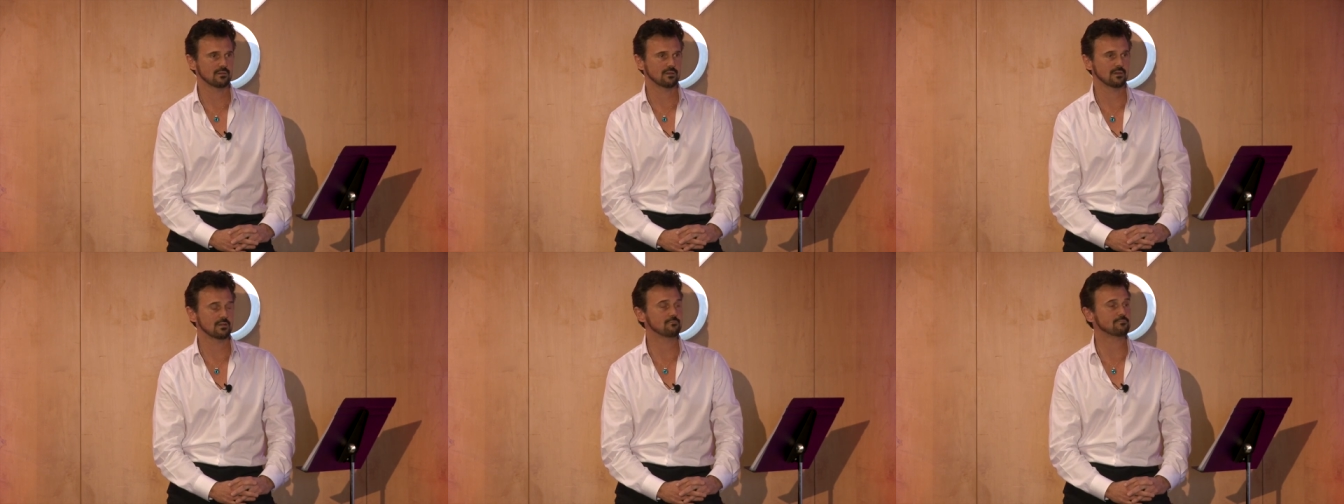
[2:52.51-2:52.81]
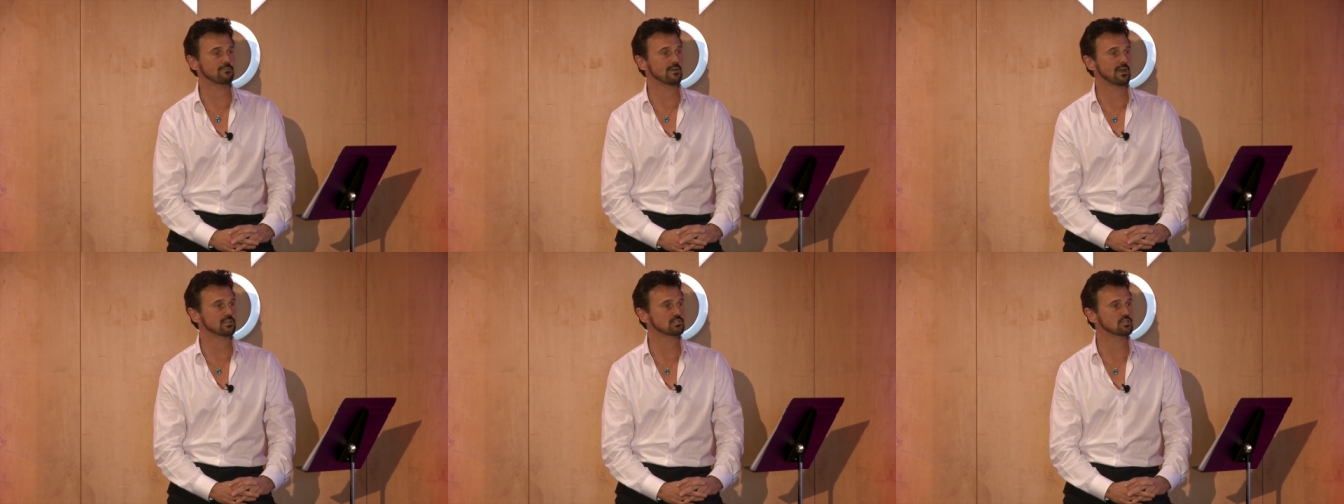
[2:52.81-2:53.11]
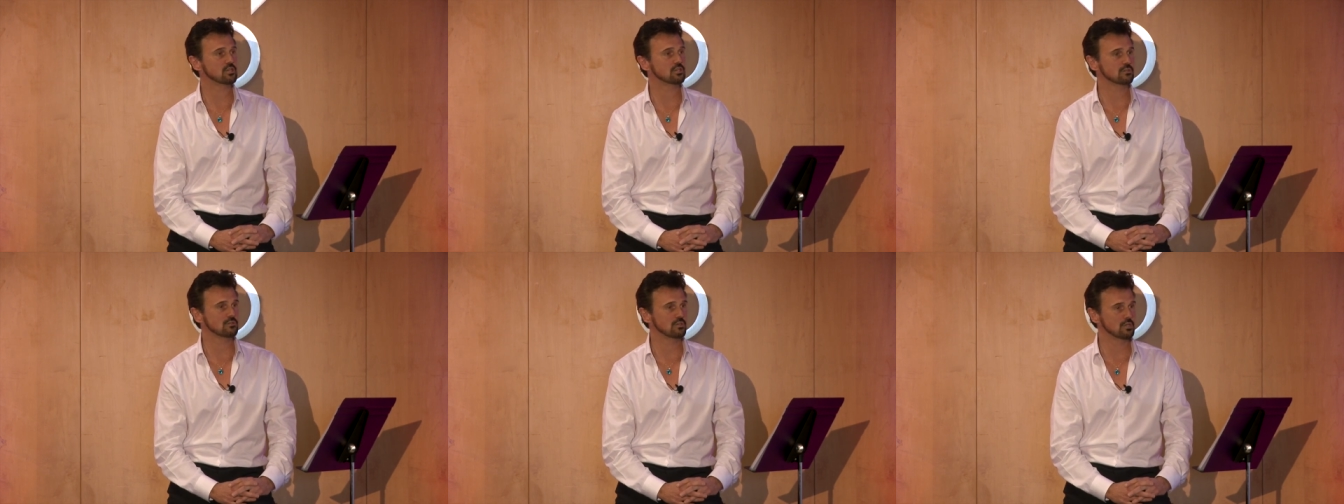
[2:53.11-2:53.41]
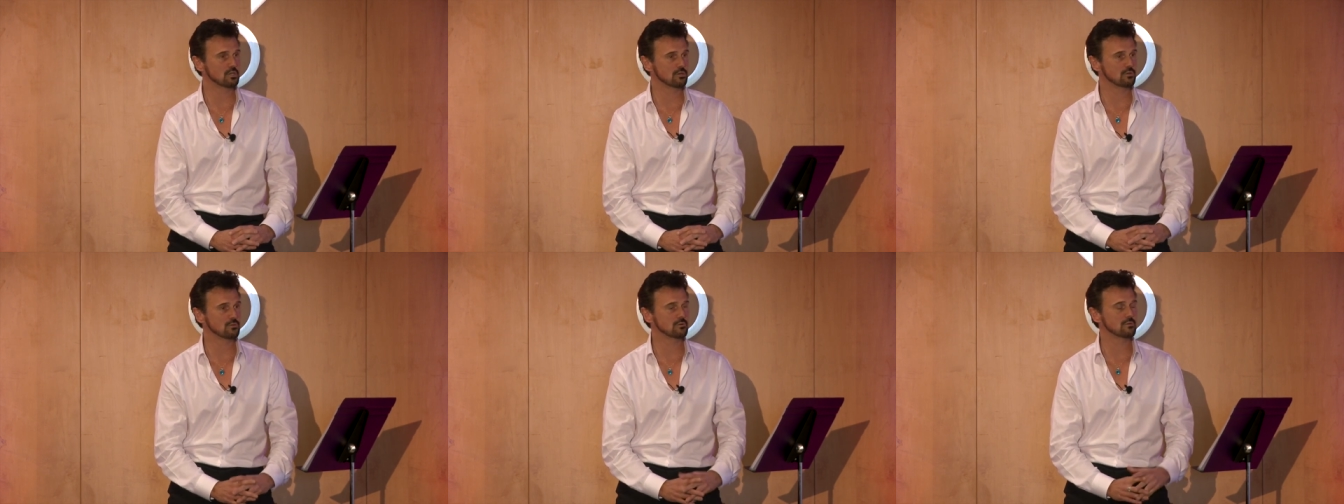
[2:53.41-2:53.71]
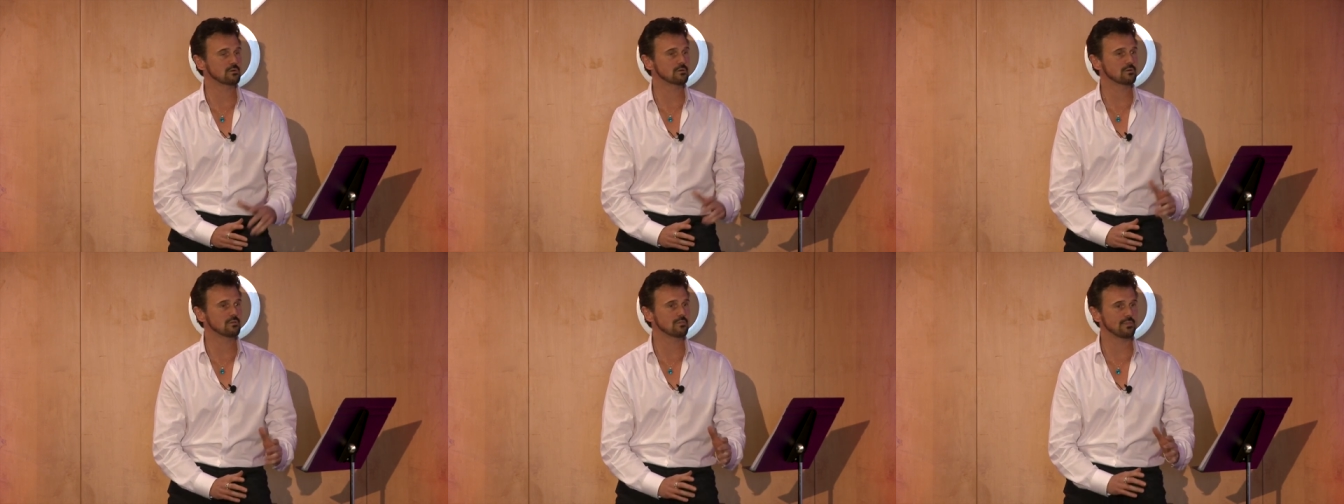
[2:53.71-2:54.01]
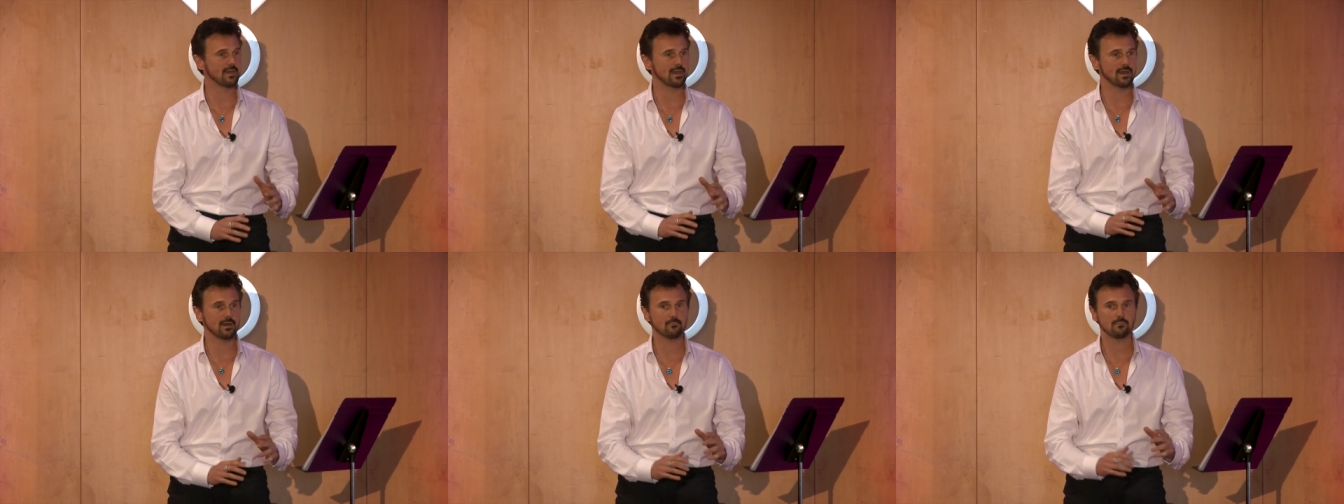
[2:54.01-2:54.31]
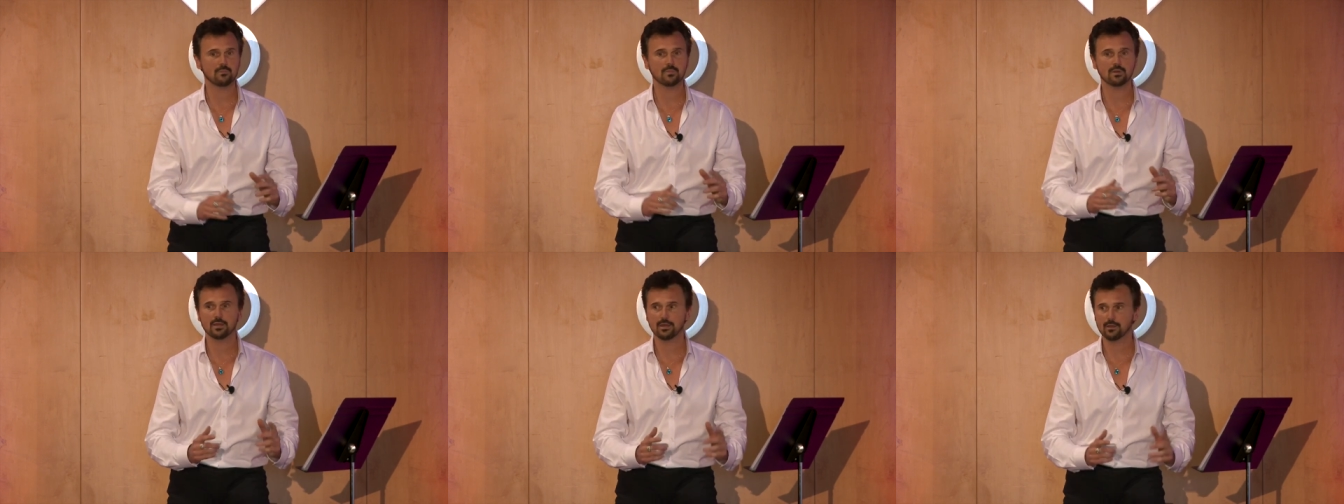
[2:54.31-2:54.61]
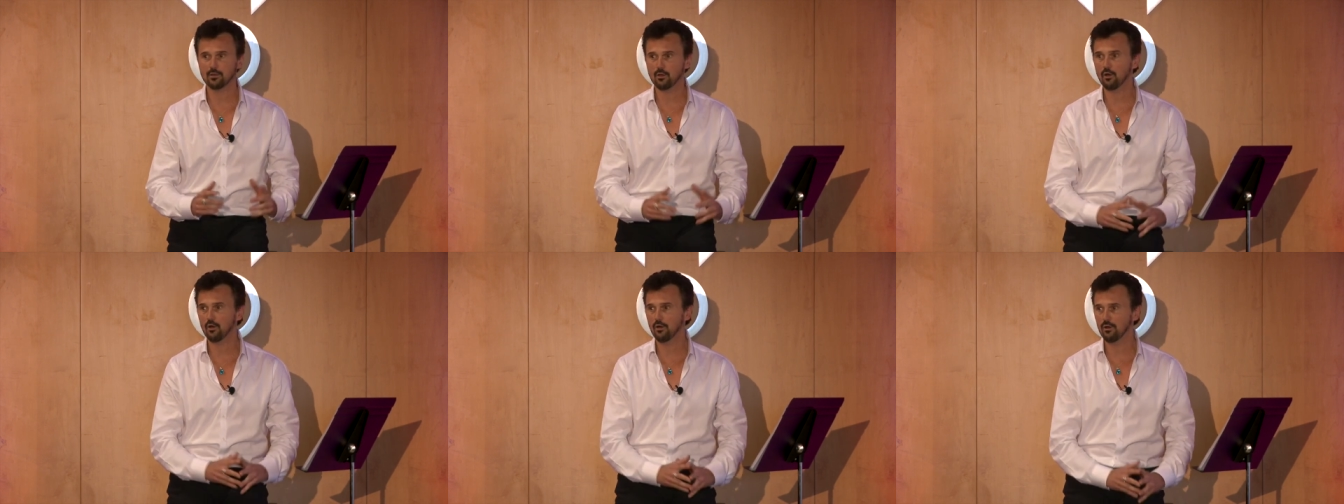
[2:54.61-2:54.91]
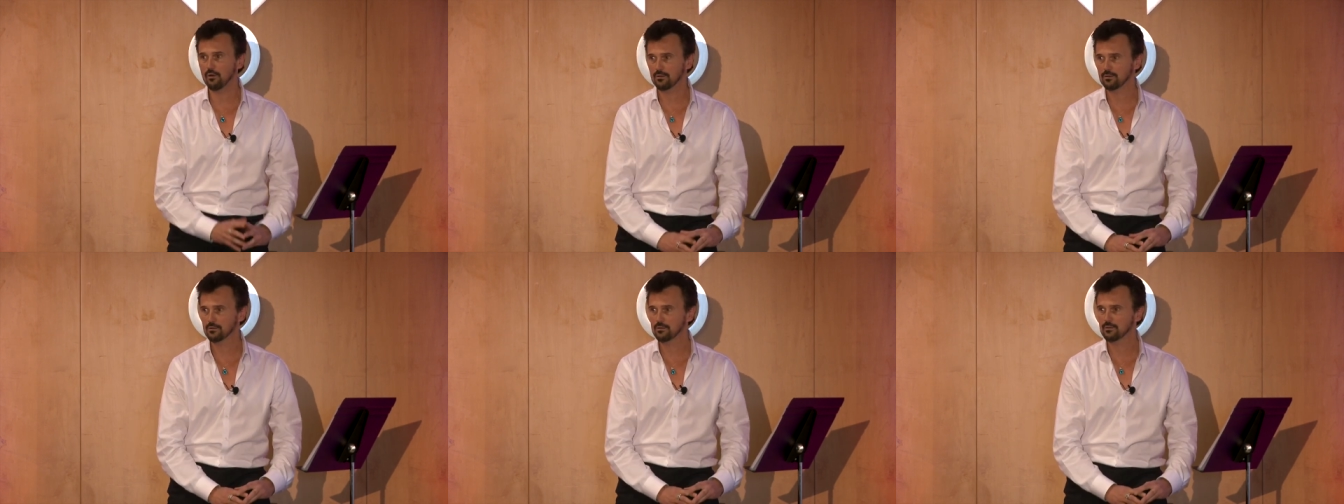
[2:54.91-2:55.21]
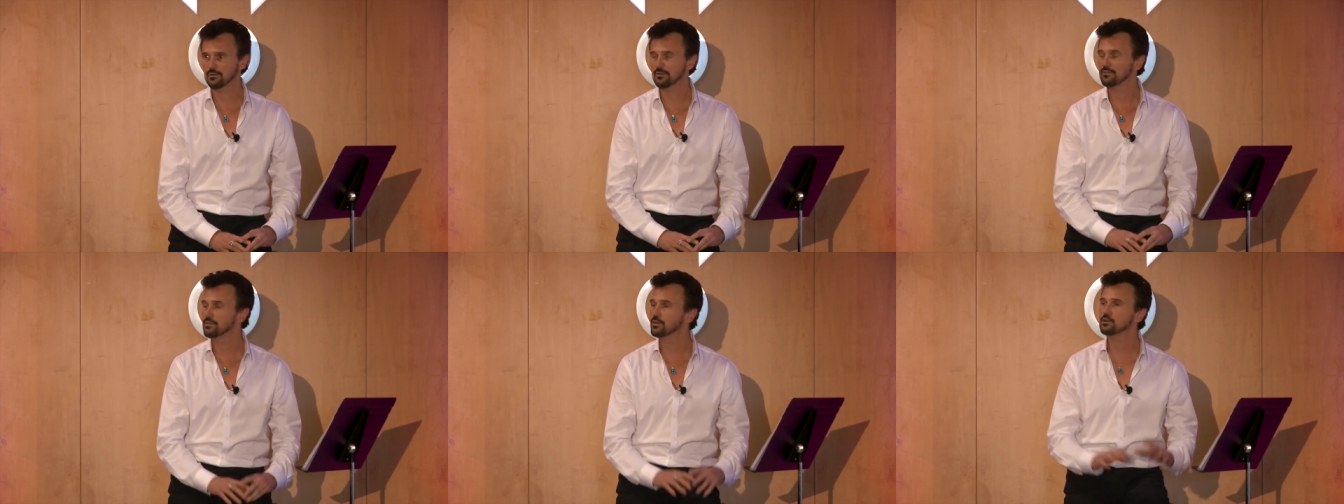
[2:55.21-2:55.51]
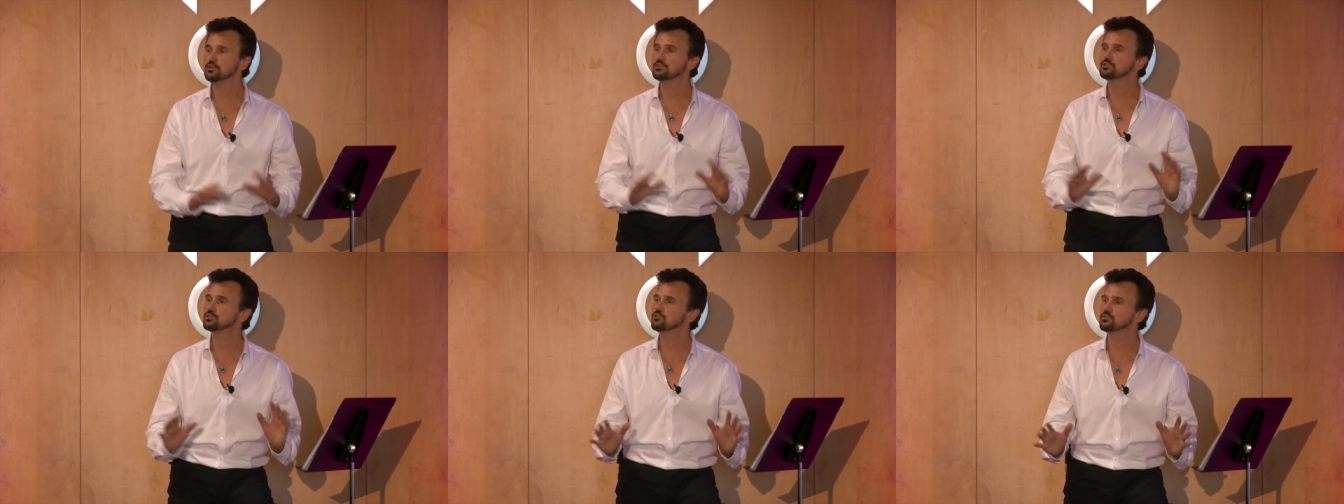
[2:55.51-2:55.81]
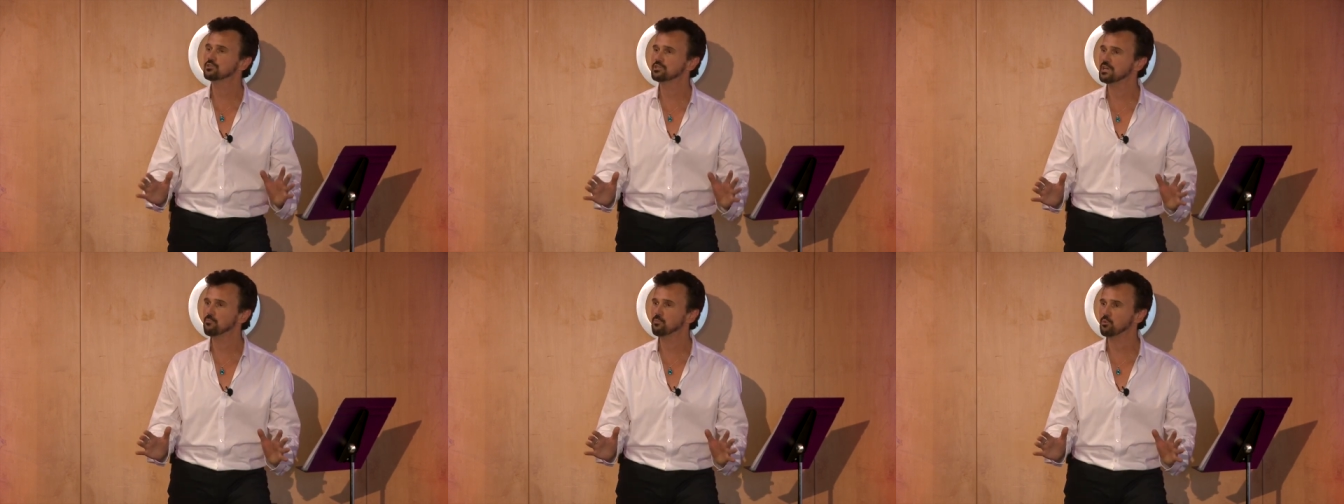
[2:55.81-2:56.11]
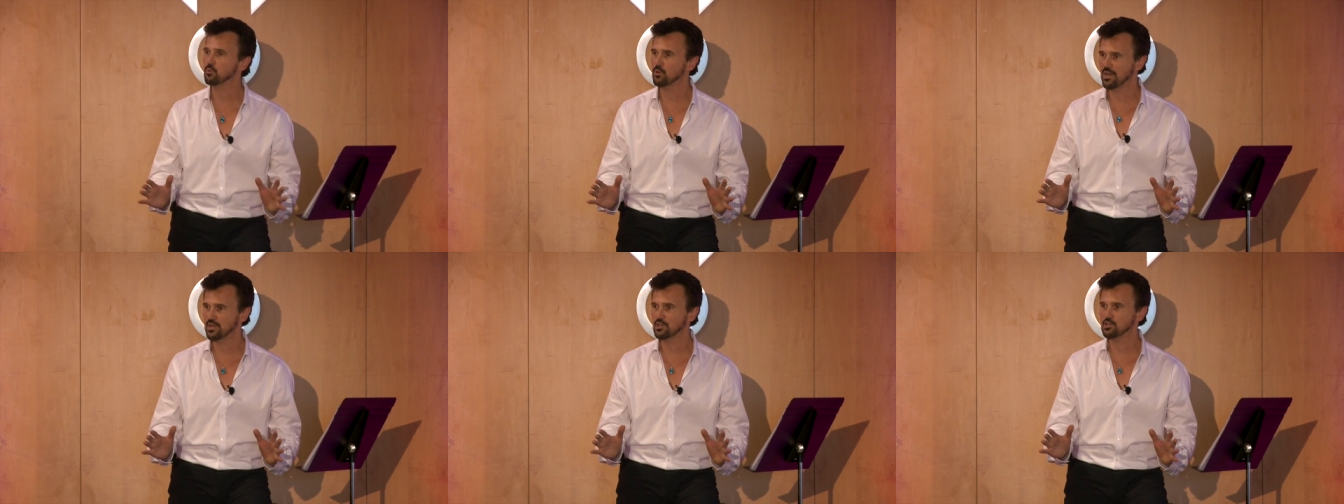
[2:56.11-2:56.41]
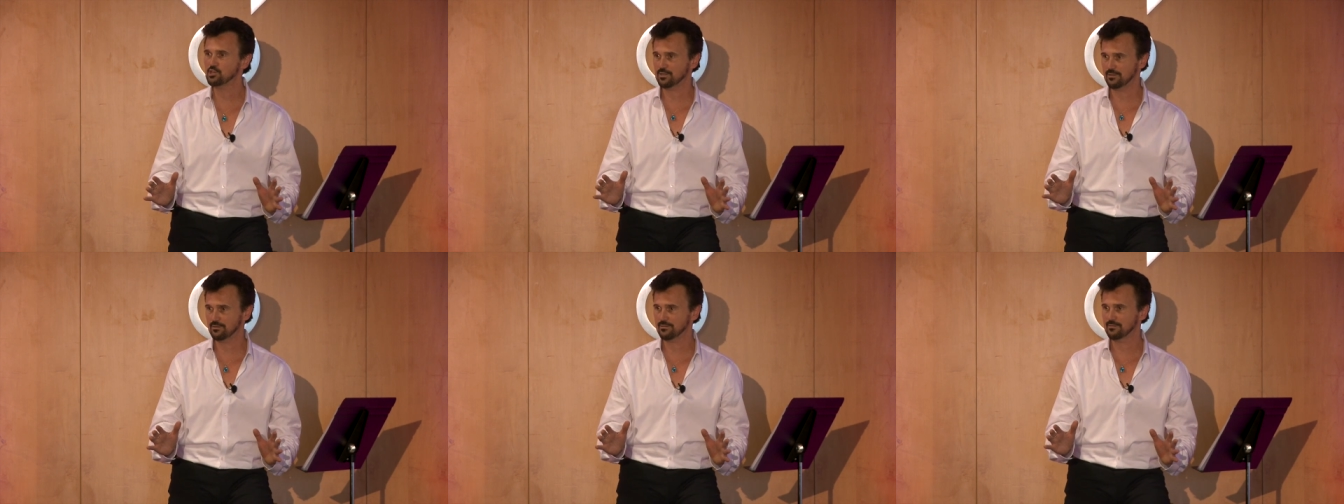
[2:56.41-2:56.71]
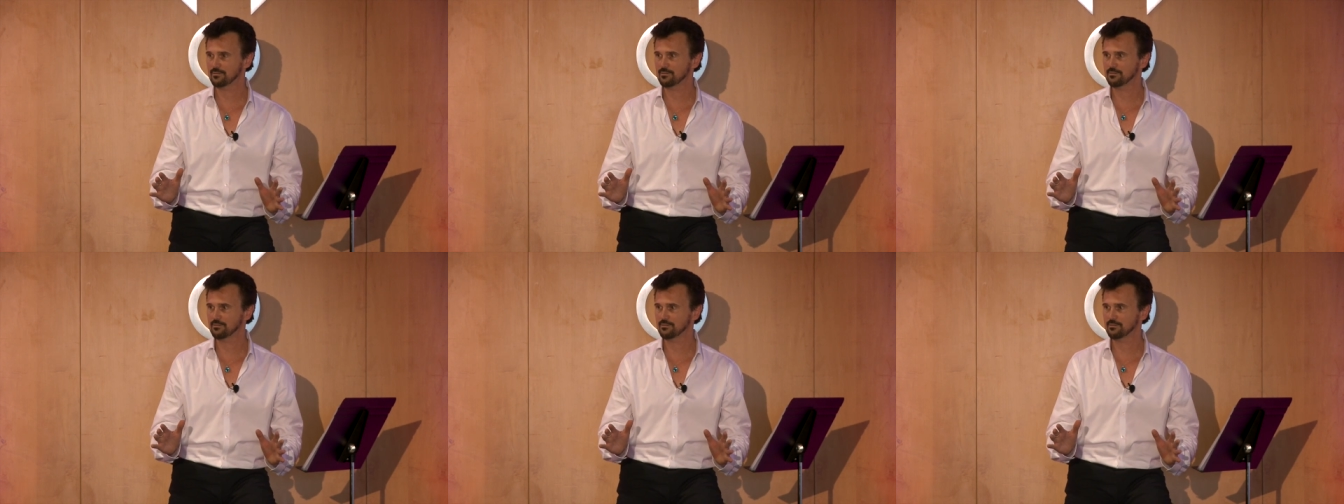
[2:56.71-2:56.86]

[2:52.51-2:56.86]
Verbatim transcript: It affects you, them, and all. There is no separation.